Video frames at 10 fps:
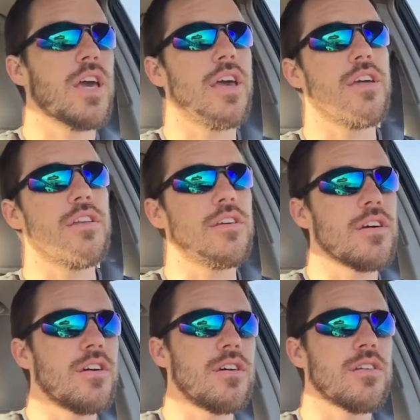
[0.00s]
And
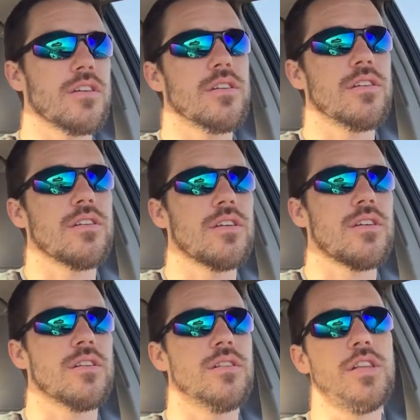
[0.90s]

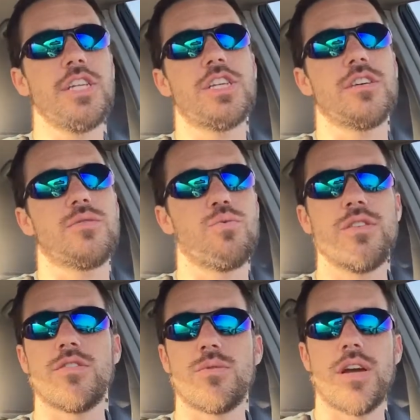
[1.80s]
Lichess
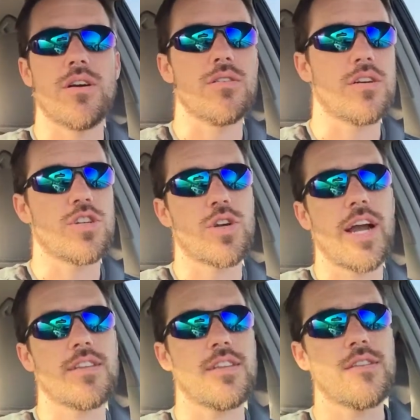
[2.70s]
went around
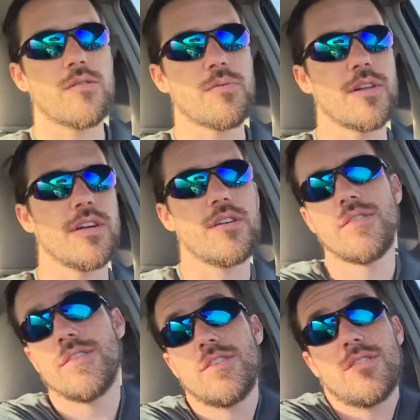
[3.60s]
attracting these players
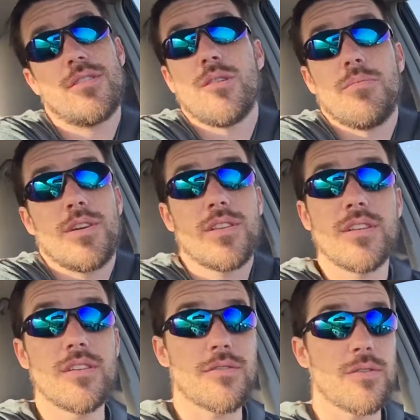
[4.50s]
just a completely
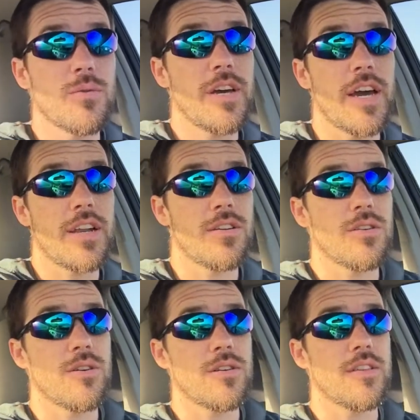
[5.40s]
different way. I don't
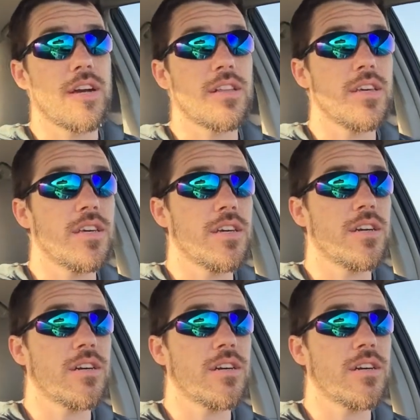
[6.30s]
know exactly.